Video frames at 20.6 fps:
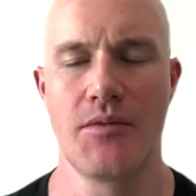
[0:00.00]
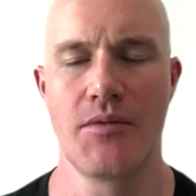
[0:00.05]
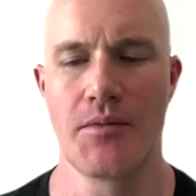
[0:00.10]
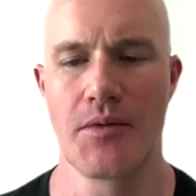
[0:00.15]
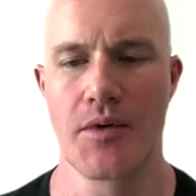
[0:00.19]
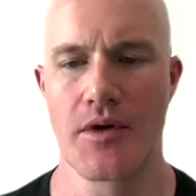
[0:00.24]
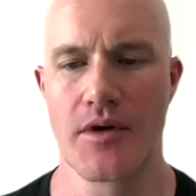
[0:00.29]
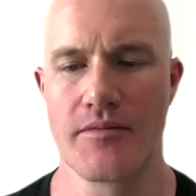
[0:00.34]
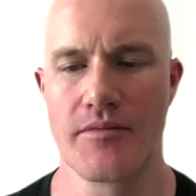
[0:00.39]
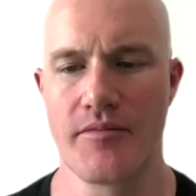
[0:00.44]
We
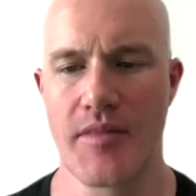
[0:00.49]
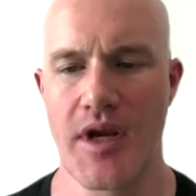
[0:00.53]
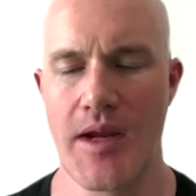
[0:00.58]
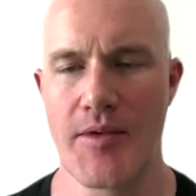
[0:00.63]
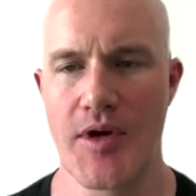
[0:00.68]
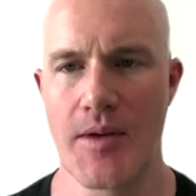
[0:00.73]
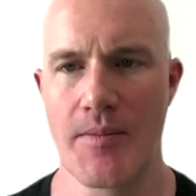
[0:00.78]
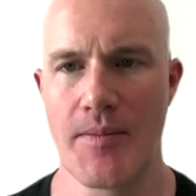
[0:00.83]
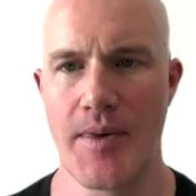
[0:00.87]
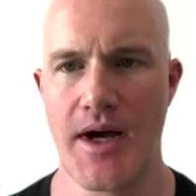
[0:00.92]
were
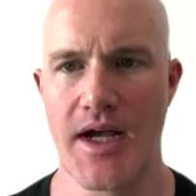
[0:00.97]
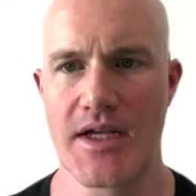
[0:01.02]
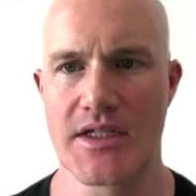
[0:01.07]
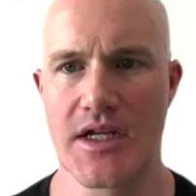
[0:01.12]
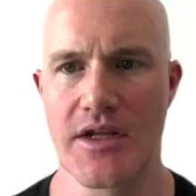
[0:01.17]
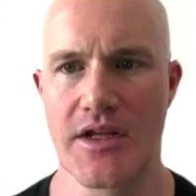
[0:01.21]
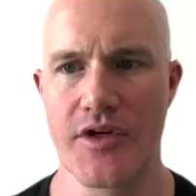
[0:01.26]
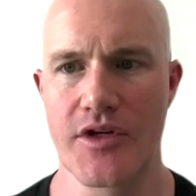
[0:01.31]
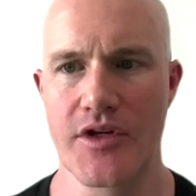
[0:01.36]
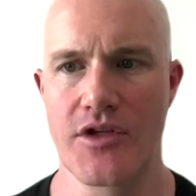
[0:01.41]
EBITDA
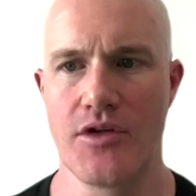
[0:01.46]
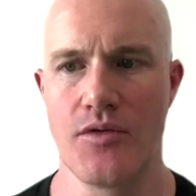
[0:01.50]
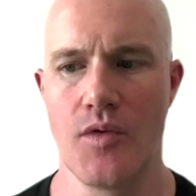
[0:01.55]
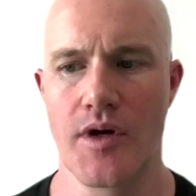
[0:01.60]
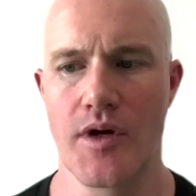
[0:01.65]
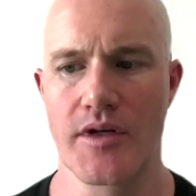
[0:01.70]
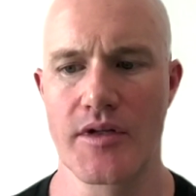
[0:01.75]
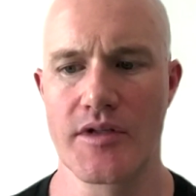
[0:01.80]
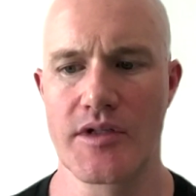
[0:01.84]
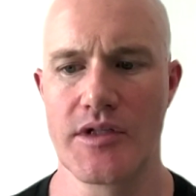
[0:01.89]
positive in
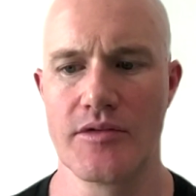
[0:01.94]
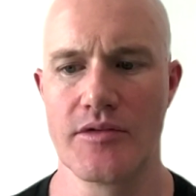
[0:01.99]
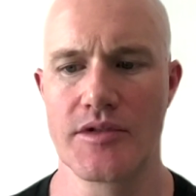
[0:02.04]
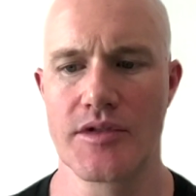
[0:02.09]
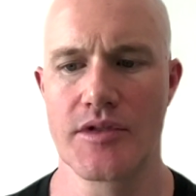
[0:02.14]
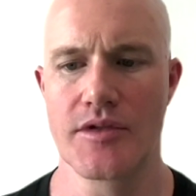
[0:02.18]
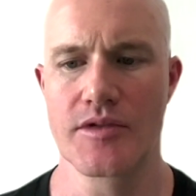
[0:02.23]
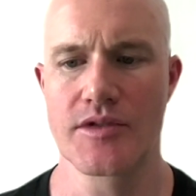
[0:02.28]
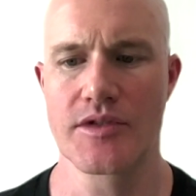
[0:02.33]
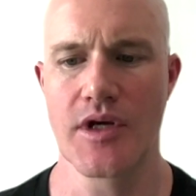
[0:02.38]
Q1 and
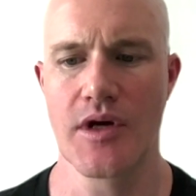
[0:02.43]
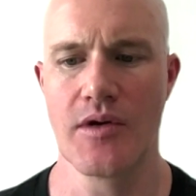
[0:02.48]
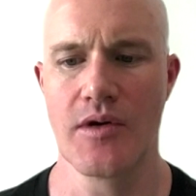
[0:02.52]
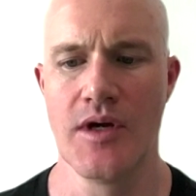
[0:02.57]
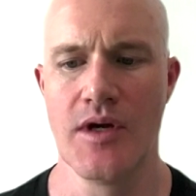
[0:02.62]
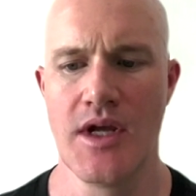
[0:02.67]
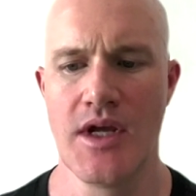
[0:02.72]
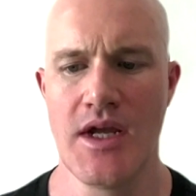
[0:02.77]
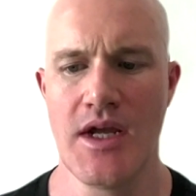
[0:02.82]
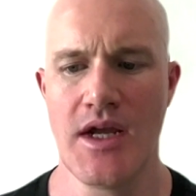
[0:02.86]
Q2. So
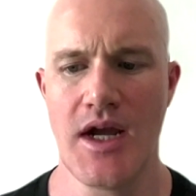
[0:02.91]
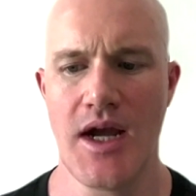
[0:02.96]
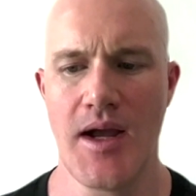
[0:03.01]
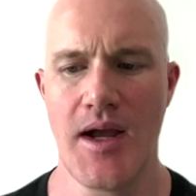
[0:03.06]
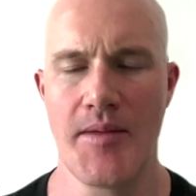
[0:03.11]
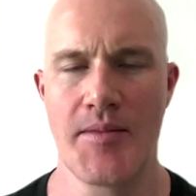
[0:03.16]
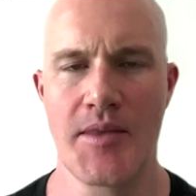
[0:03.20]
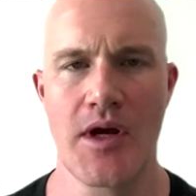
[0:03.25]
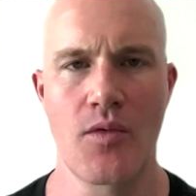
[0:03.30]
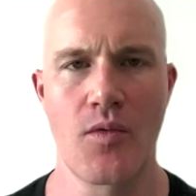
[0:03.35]

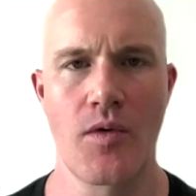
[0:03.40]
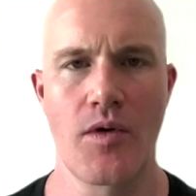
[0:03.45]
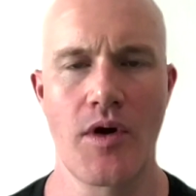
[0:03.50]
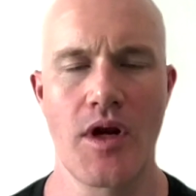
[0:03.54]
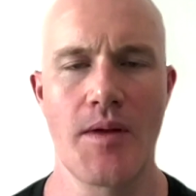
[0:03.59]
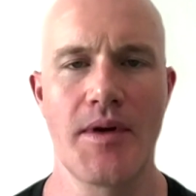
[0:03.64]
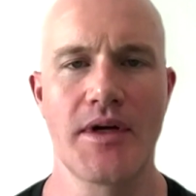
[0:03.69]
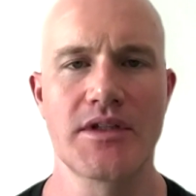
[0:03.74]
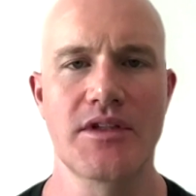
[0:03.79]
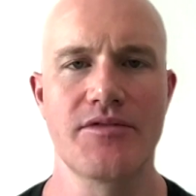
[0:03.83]
I'm not
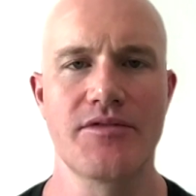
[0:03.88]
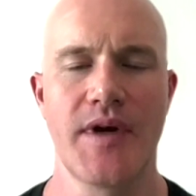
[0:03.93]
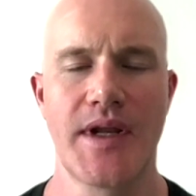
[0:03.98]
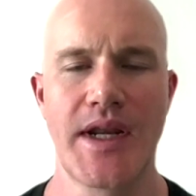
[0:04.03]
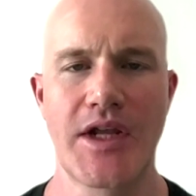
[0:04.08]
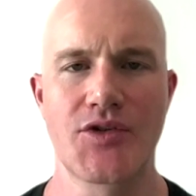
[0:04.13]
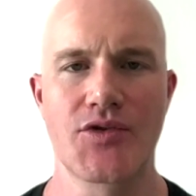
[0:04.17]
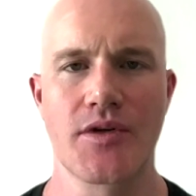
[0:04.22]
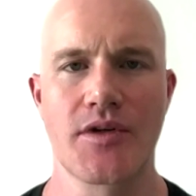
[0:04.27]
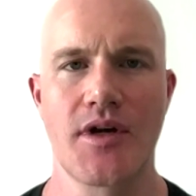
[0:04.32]
worried about the
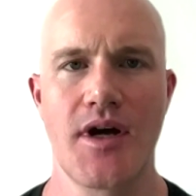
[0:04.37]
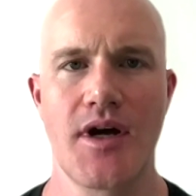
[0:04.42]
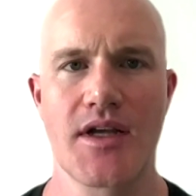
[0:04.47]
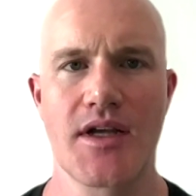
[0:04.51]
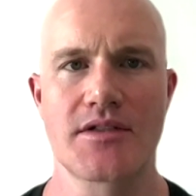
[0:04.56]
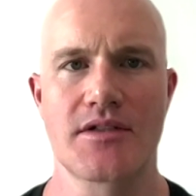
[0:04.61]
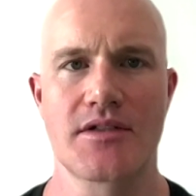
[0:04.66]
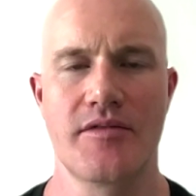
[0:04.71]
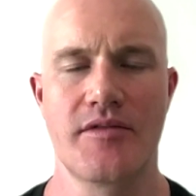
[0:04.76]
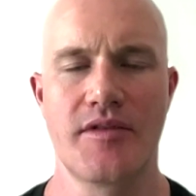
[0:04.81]
financial
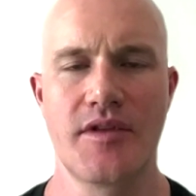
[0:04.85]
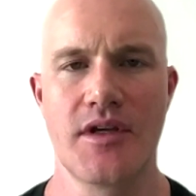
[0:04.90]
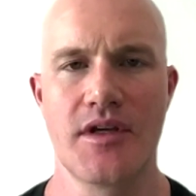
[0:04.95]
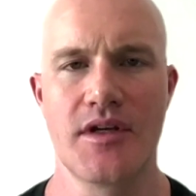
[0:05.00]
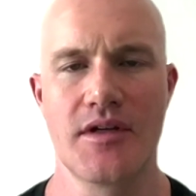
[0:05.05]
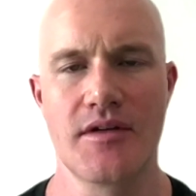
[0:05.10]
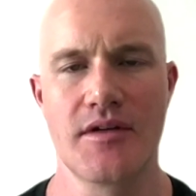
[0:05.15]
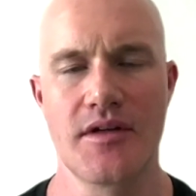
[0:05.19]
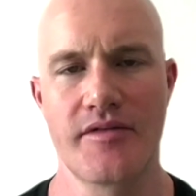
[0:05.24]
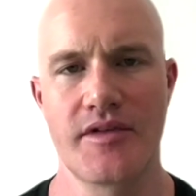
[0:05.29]
cost of
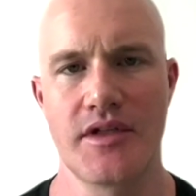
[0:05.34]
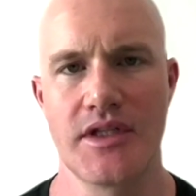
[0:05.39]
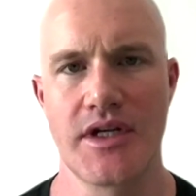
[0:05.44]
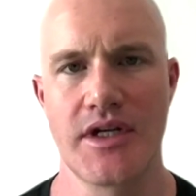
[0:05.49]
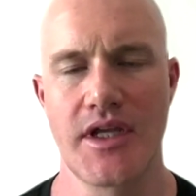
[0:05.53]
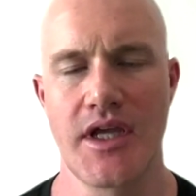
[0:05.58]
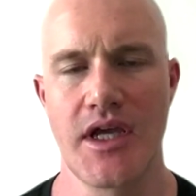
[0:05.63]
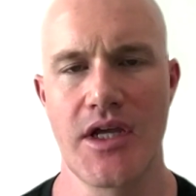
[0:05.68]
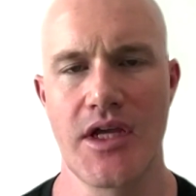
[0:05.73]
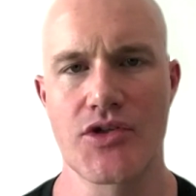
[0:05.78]
the
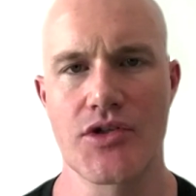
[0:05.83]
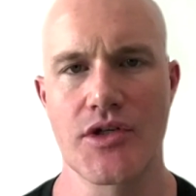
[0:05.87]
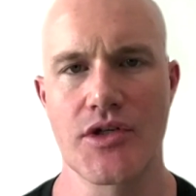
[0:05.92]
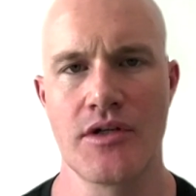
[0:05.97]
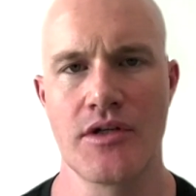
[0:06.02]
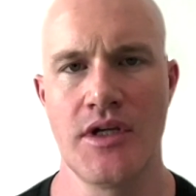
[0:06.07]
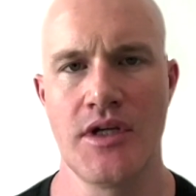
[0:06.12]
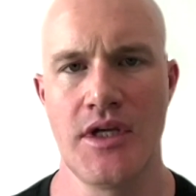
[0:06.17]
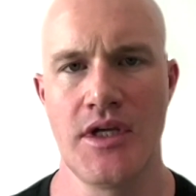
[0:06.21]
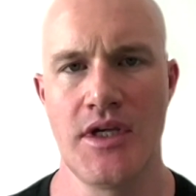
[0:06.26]
litigation.